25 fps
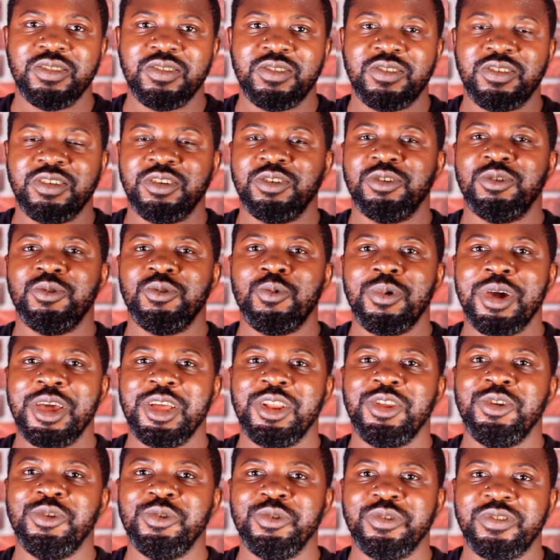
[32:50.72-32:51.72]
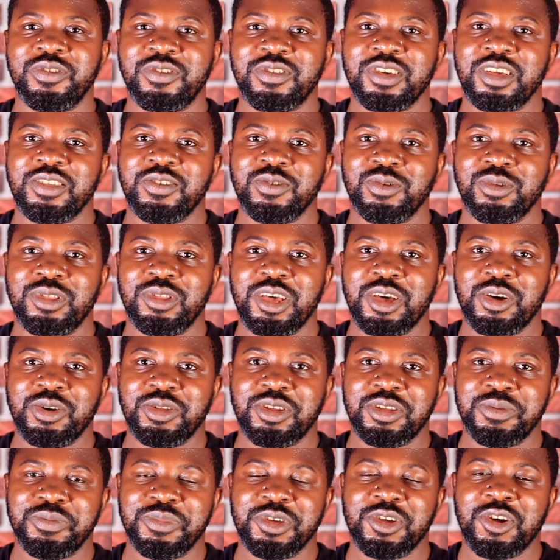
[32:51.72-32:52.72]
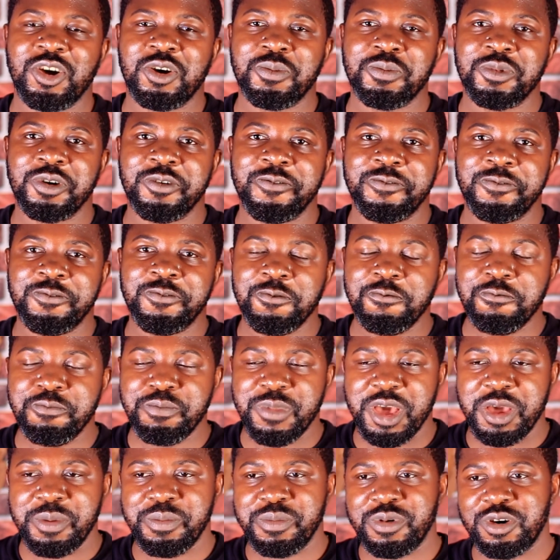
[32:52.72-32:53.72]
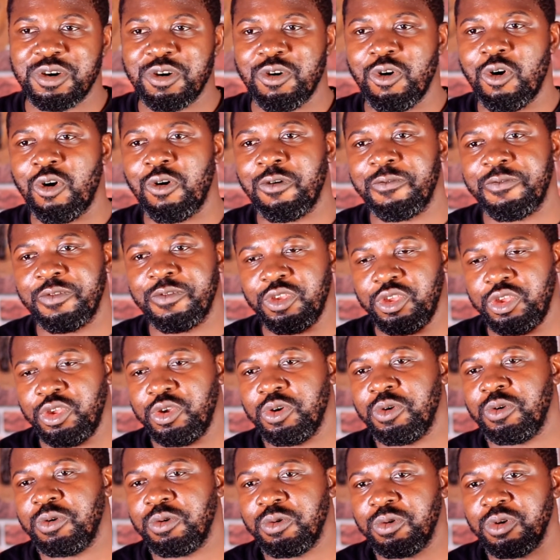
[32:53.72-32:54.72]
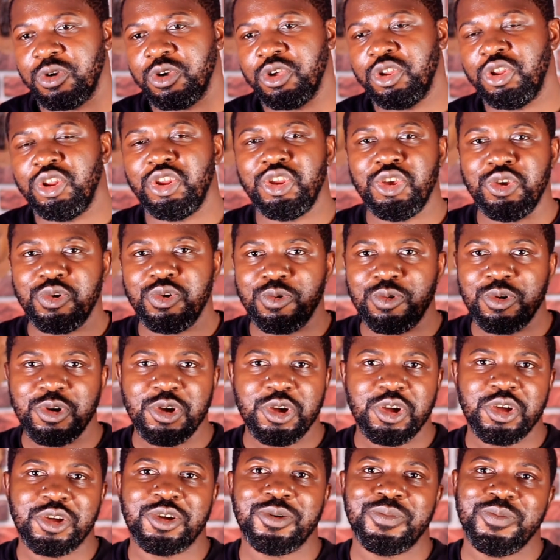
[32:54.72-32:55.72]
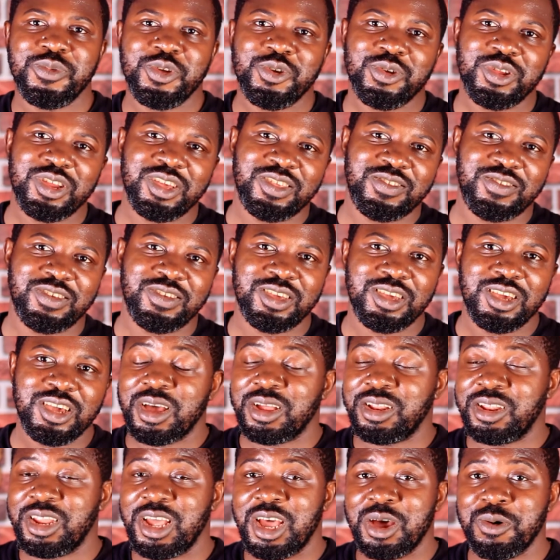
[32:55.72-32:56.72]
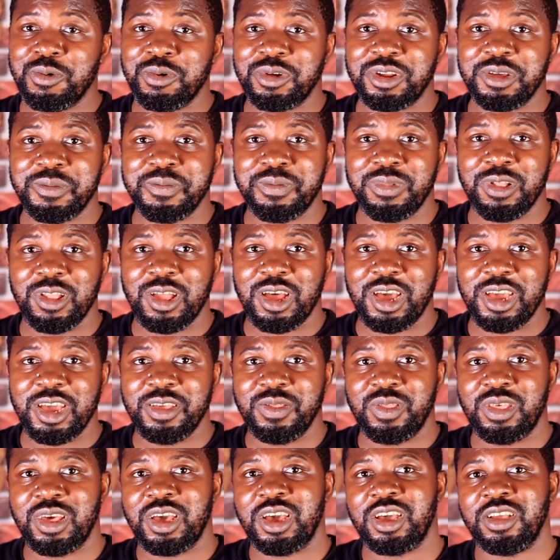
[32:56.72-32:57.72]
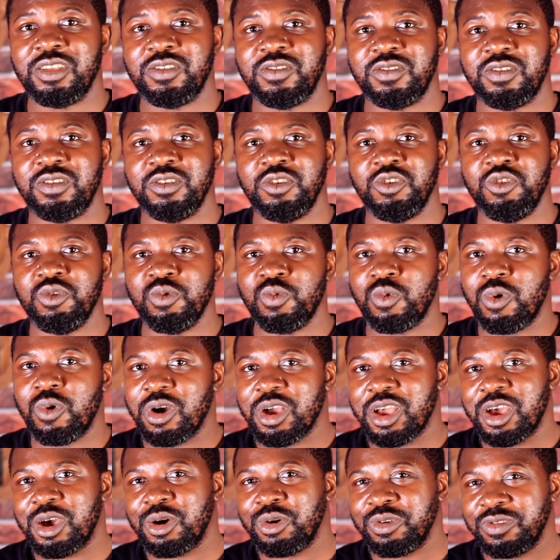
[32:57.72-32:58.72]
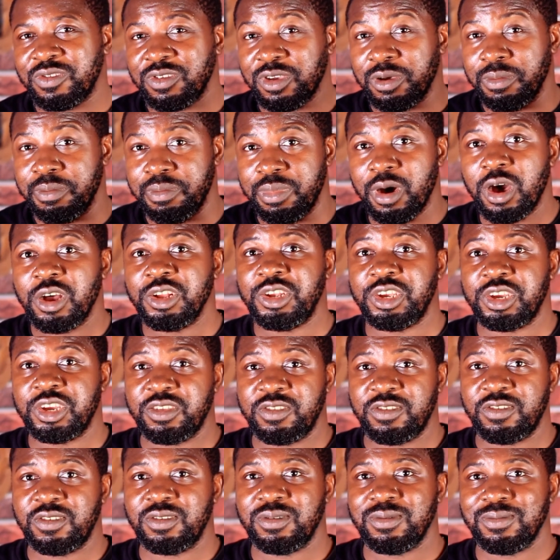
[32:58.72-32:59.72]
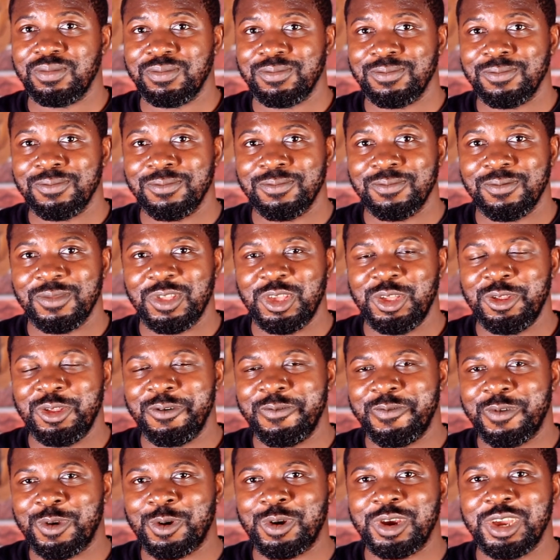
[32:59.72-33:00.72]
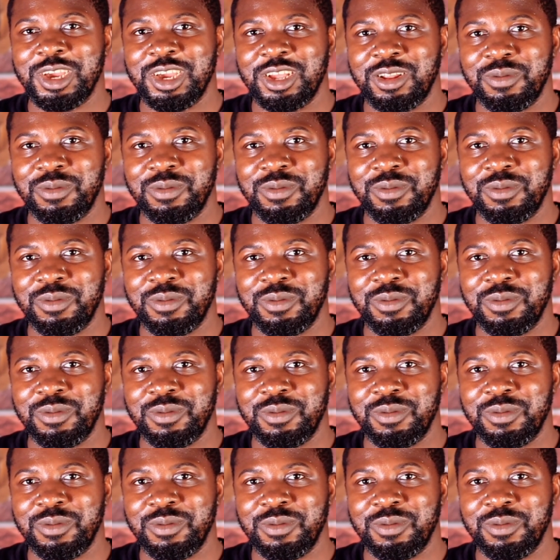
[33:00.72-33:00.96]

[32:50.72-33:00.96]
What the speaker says: till when you settle down and become a full member of your new community. And that would imply that you work out a budget, very